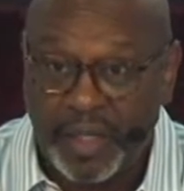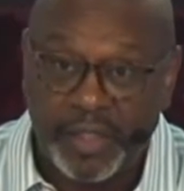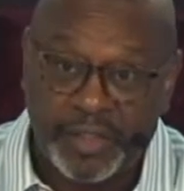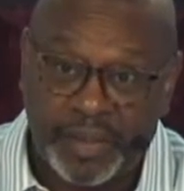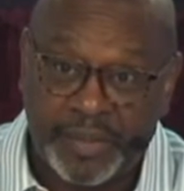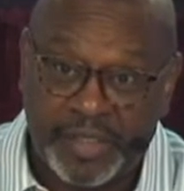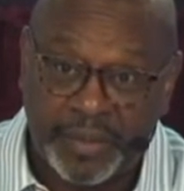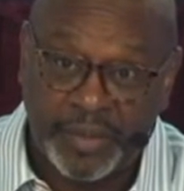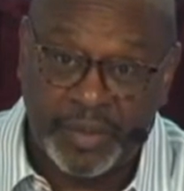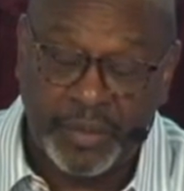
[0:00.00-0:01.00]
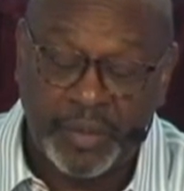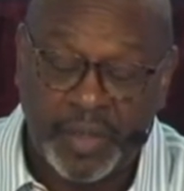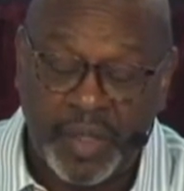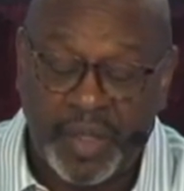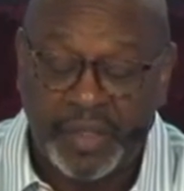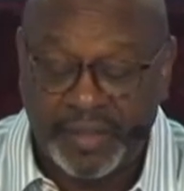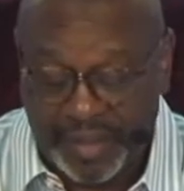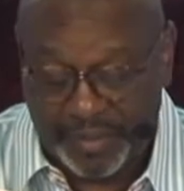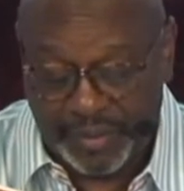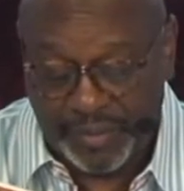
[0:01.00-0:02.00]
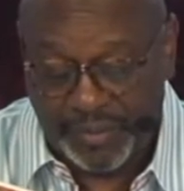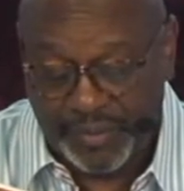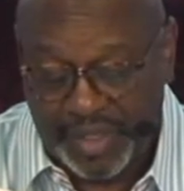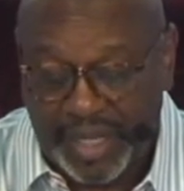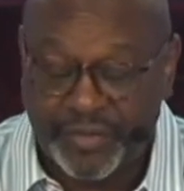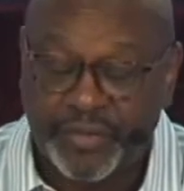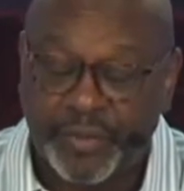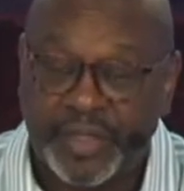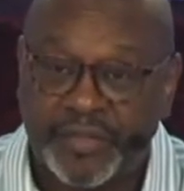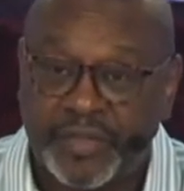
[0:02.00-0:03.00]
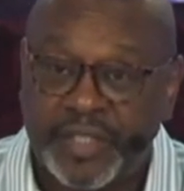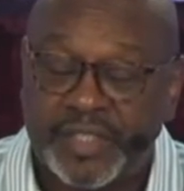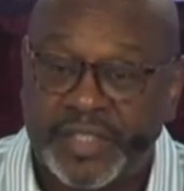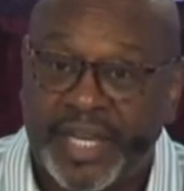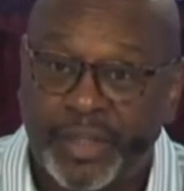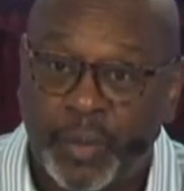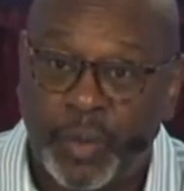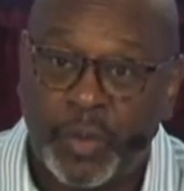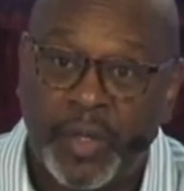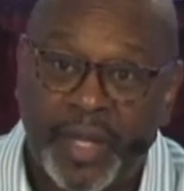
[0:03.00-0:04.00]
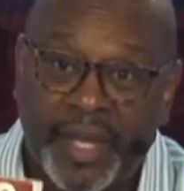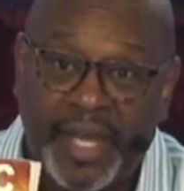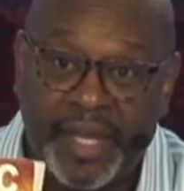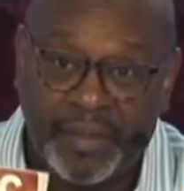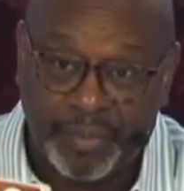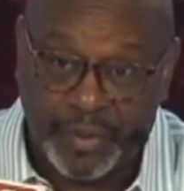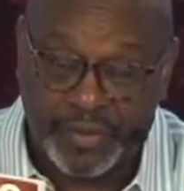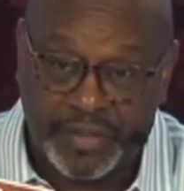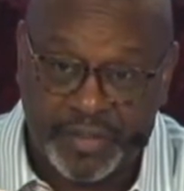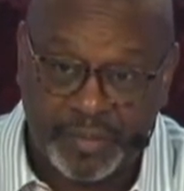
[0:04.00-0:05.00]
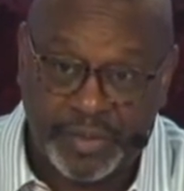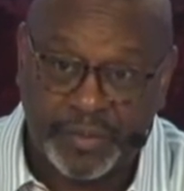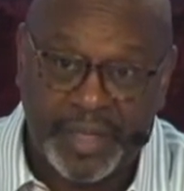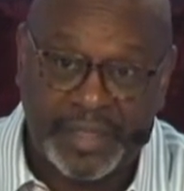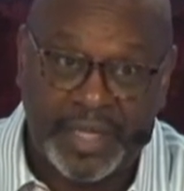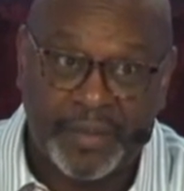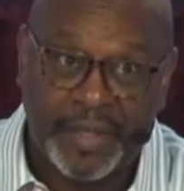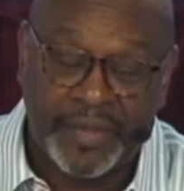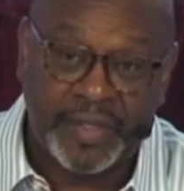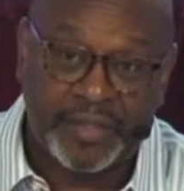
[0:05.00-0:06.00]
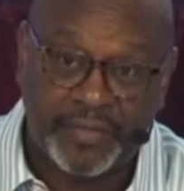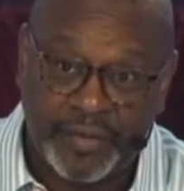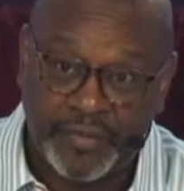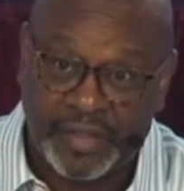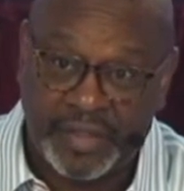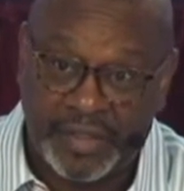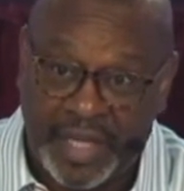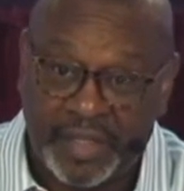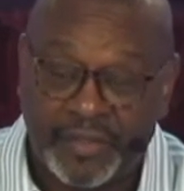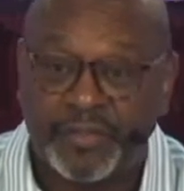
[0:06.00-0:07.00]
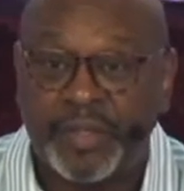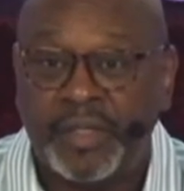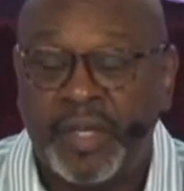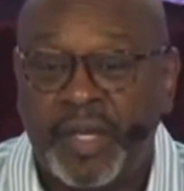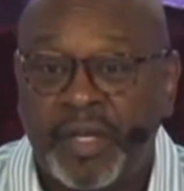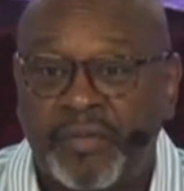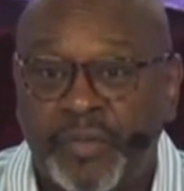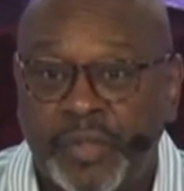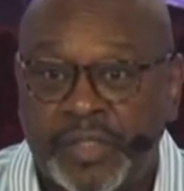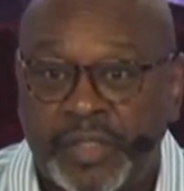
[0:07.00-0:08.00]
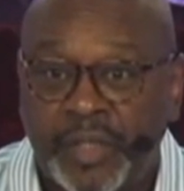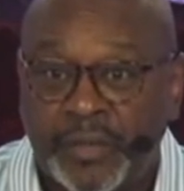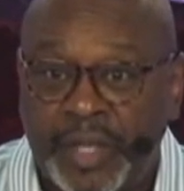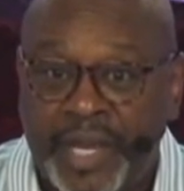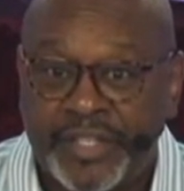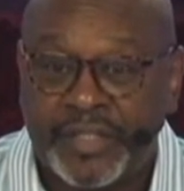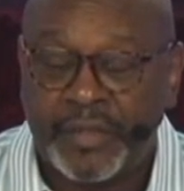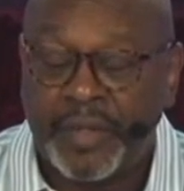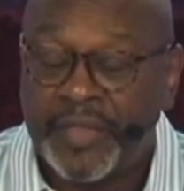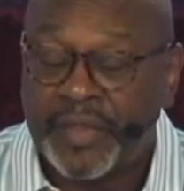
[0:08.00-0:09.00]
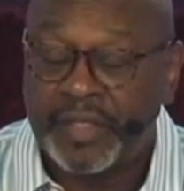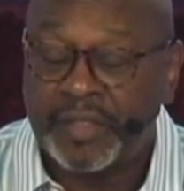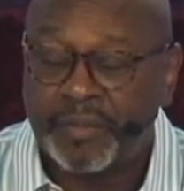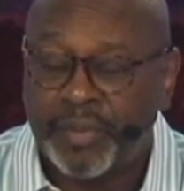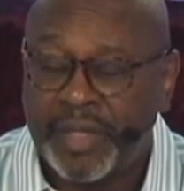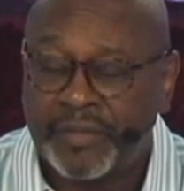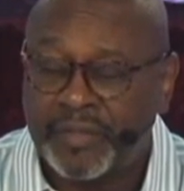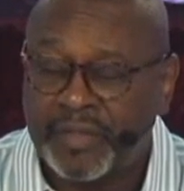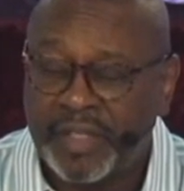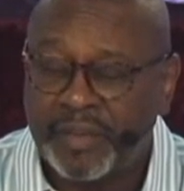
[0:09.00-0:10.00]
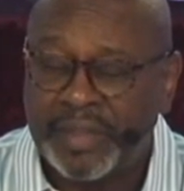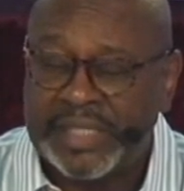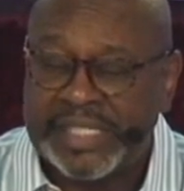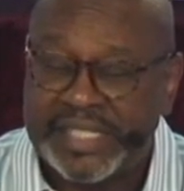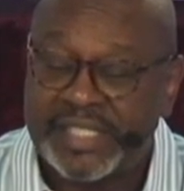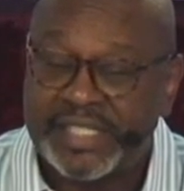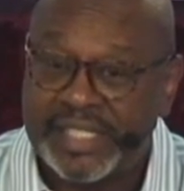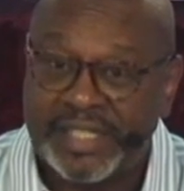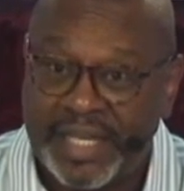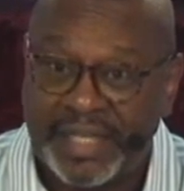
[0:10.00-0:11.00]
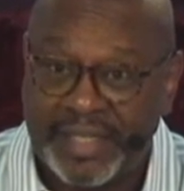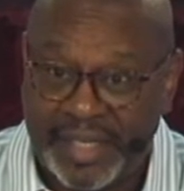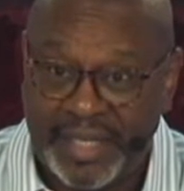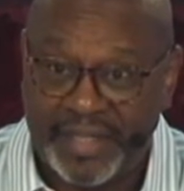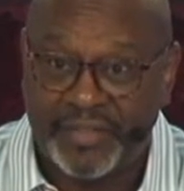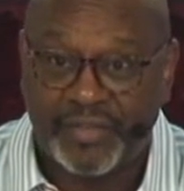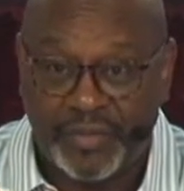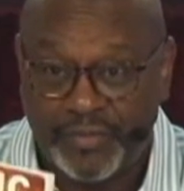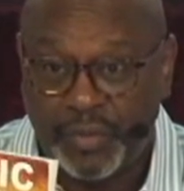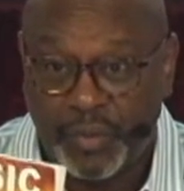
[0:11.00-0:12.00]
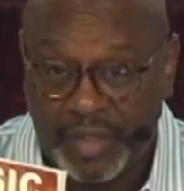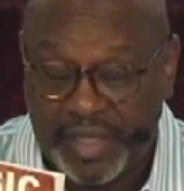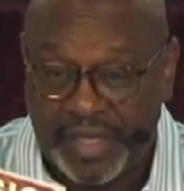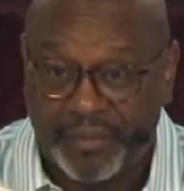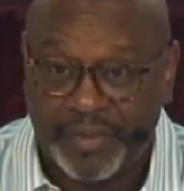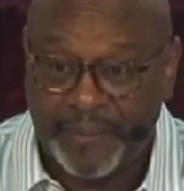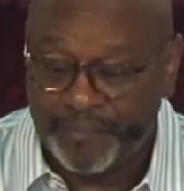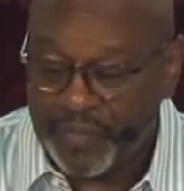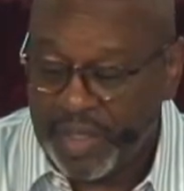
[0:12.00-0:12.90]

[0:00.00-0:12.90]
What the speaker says: or www.houseofreconciliation.org and purchase the book. Right now, I think it's $15, but for it to go national, I think the price is going to be $16.99. So if you want a copy,